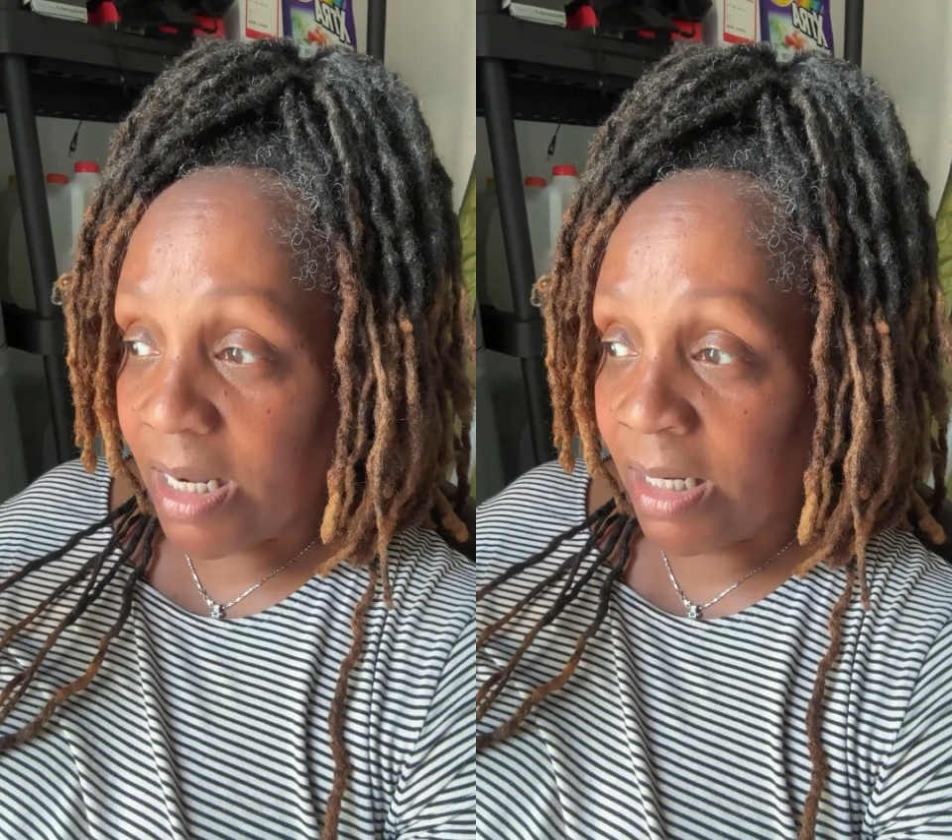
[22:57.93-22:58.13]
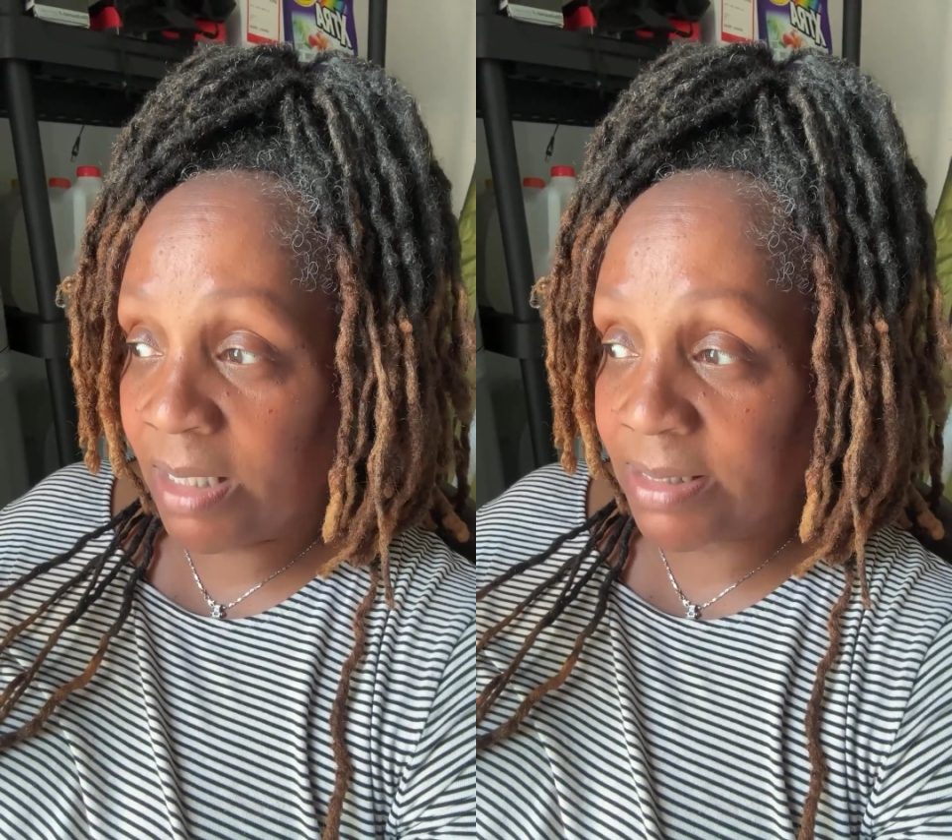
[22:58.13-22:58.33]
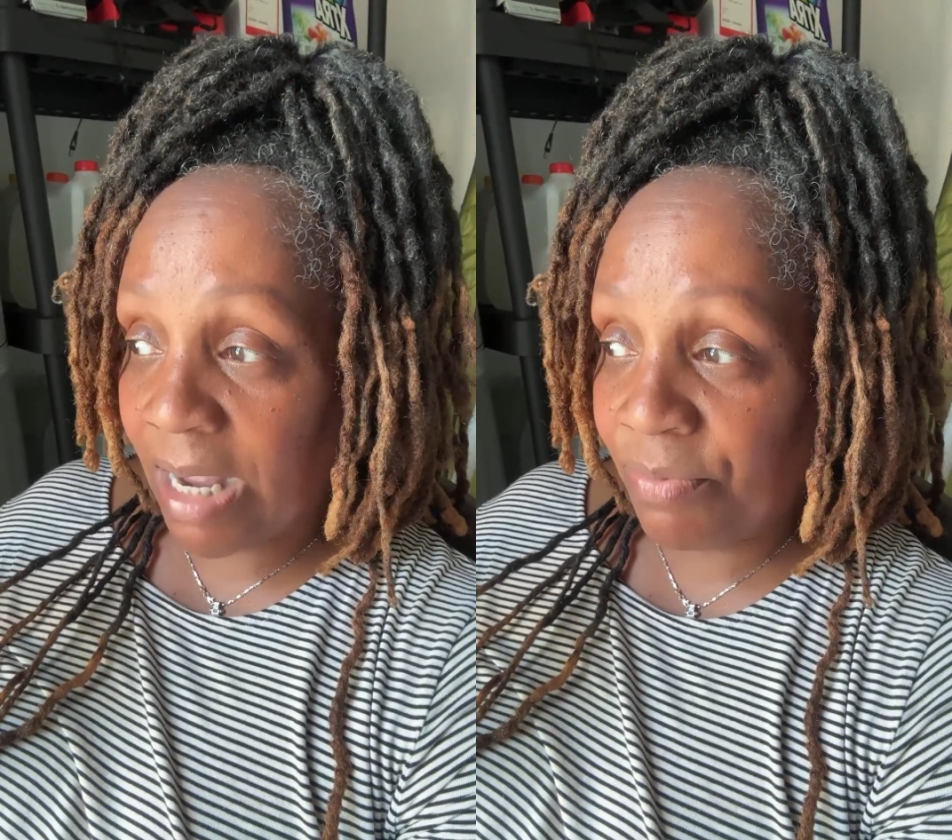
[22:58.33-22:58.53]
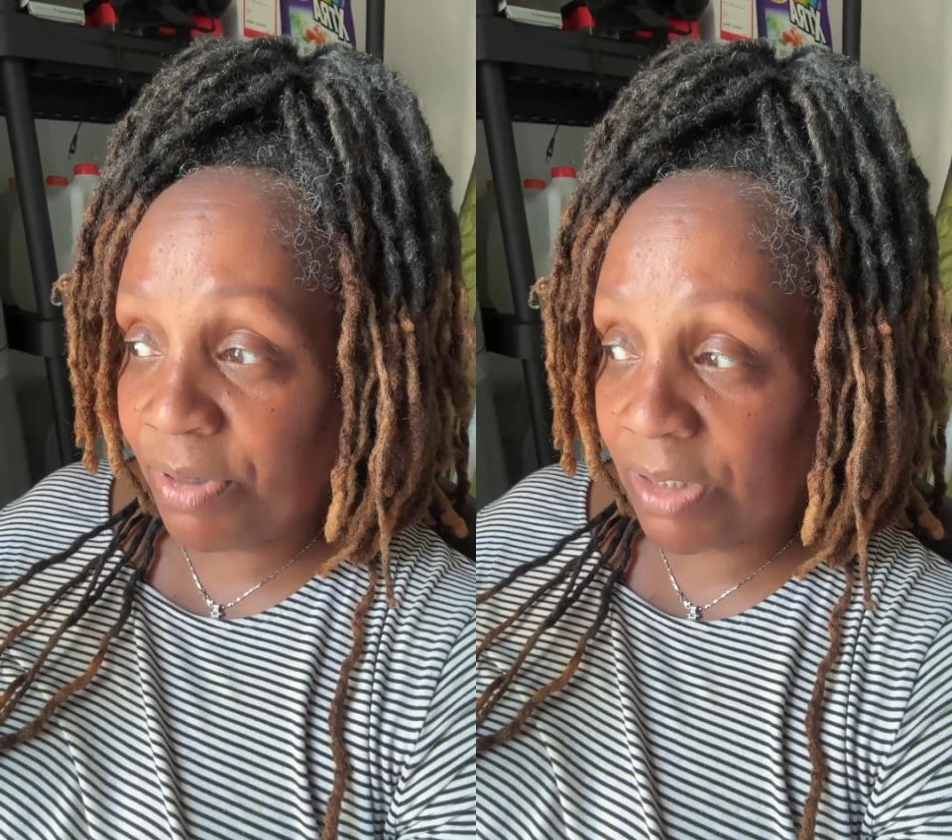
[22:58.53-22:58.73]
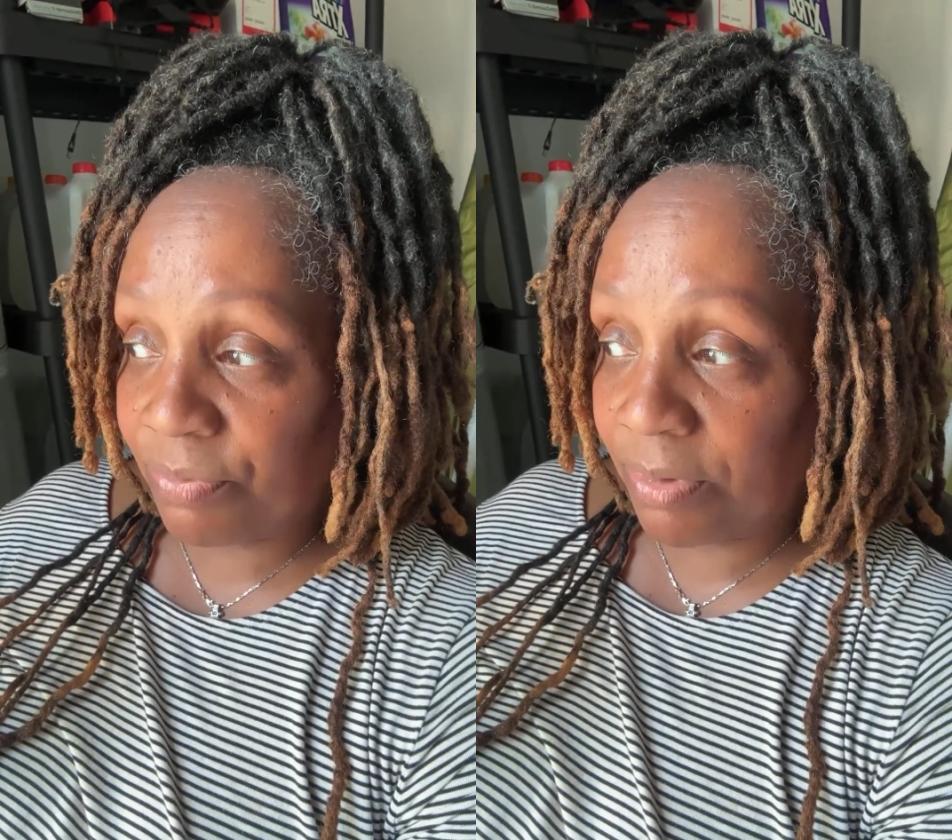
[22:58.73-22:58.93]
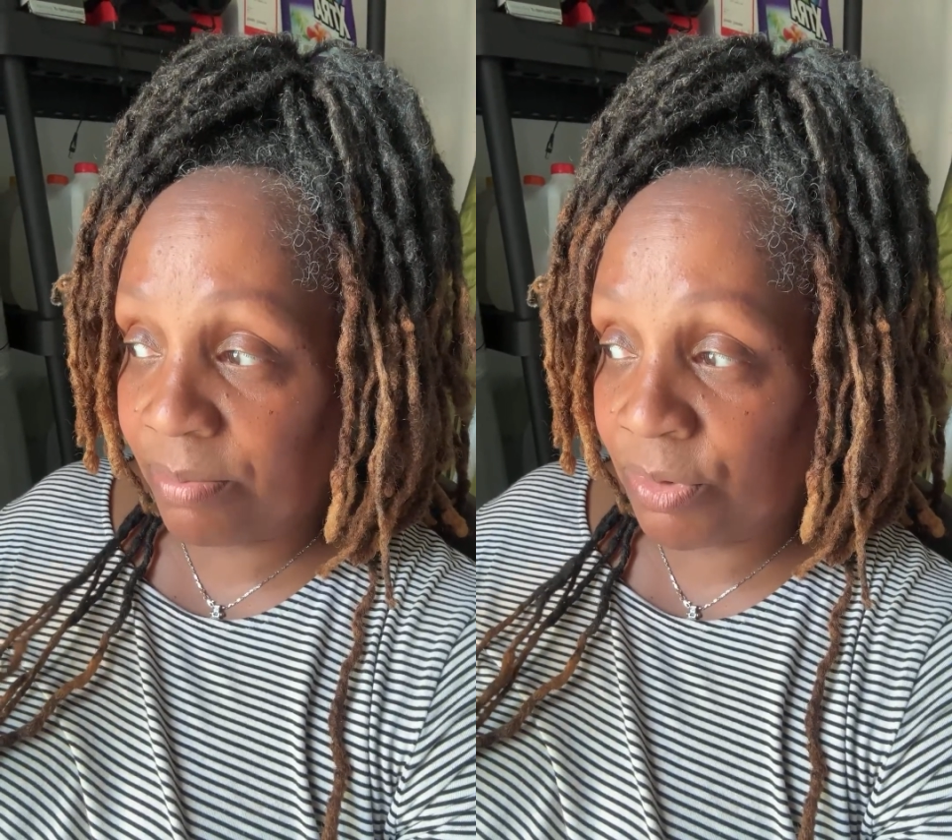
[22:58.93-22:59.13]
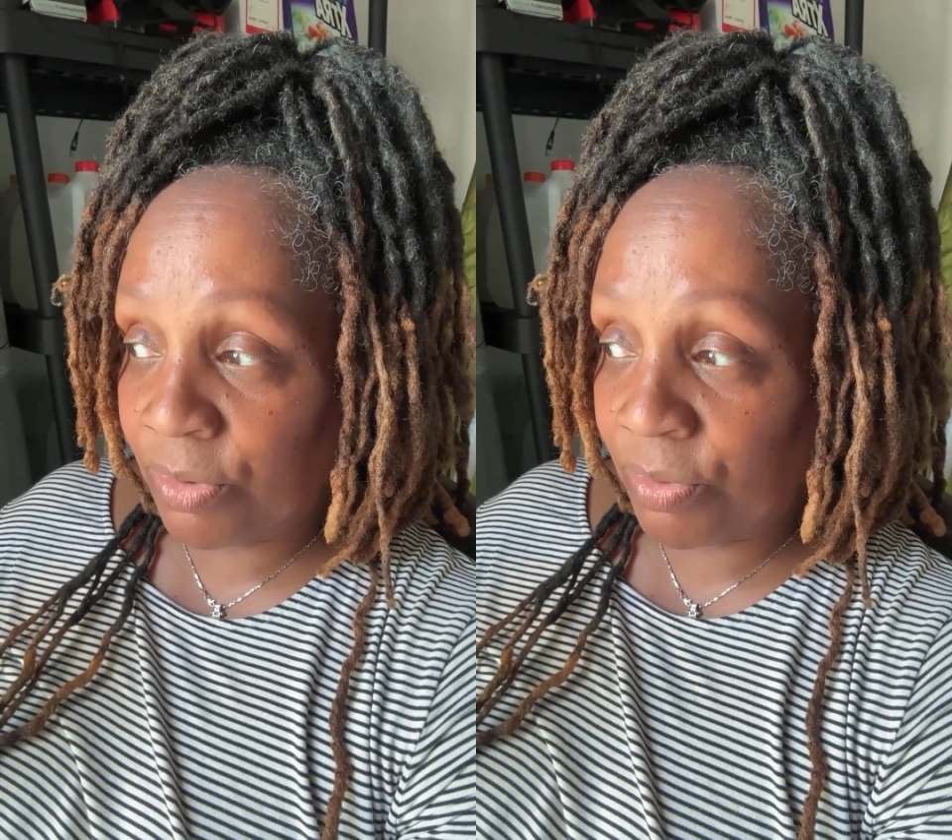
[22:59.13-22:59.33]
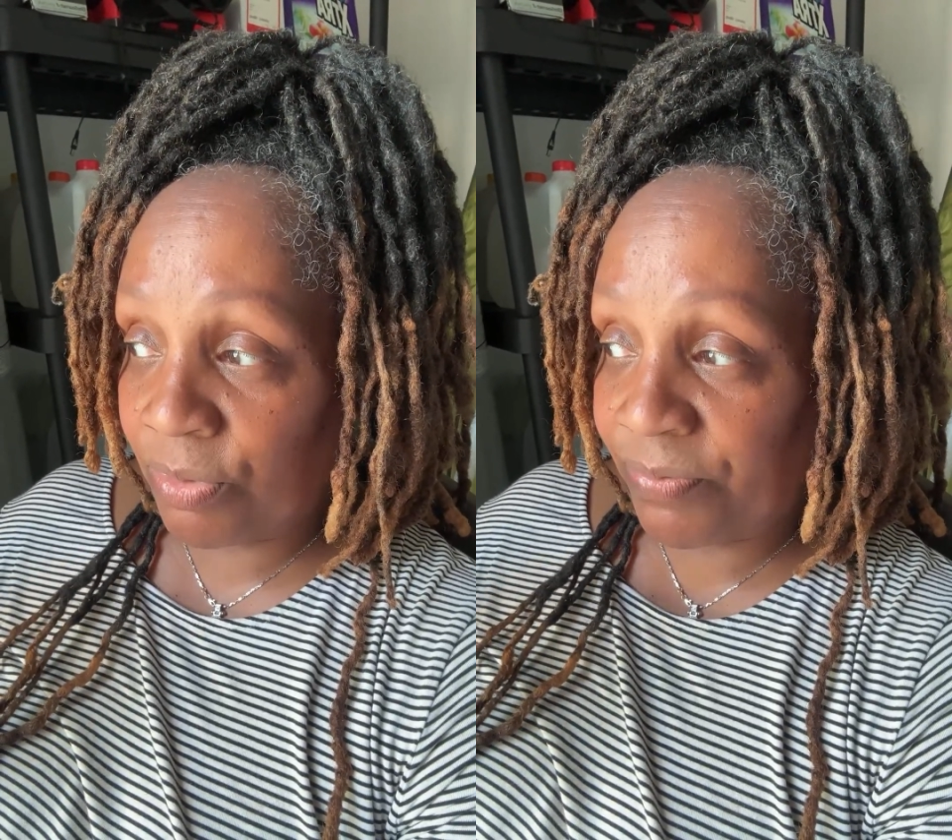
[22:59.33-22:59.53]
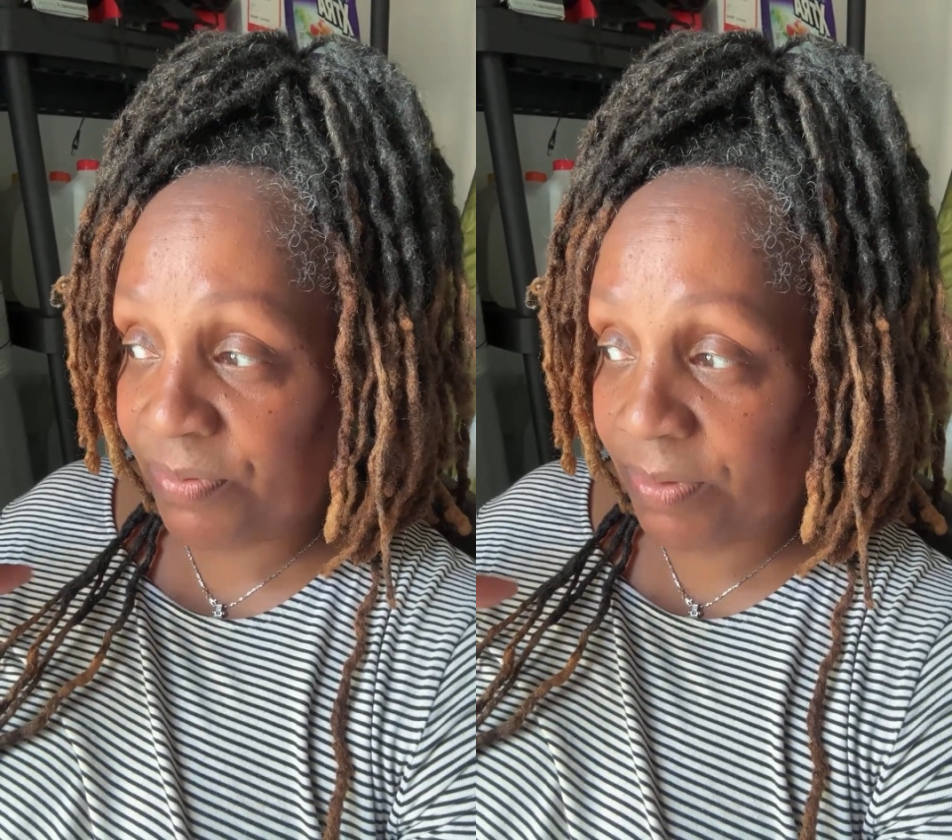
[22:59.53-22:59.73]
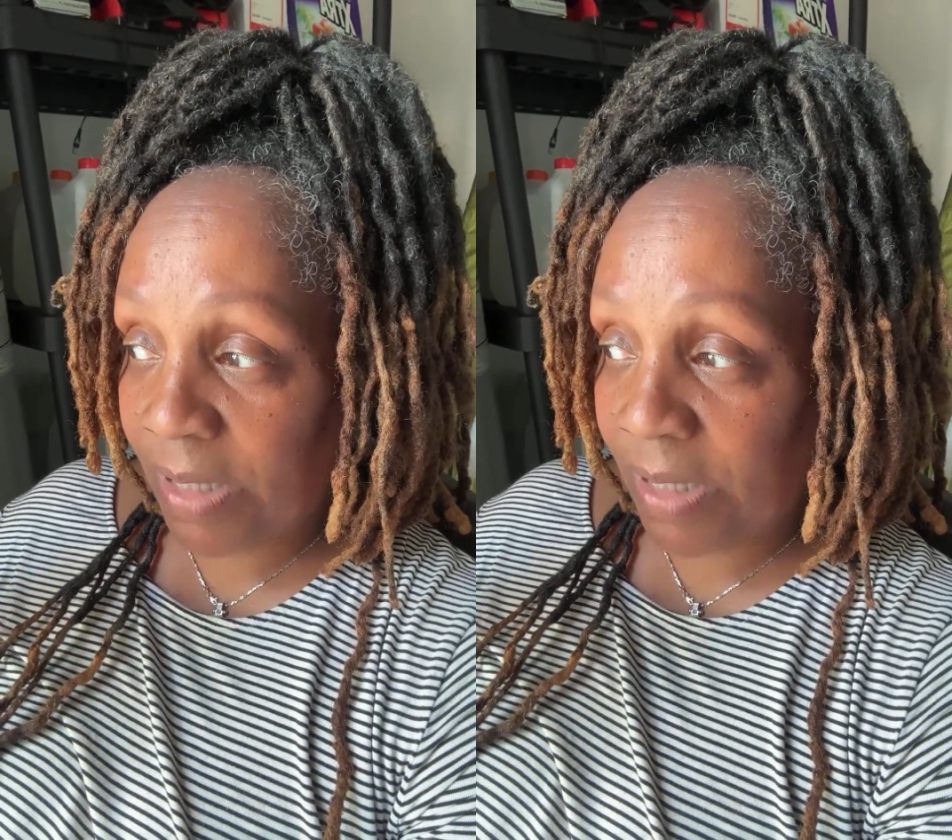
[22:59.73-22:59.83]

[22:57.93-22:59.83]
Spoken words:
because I want to remove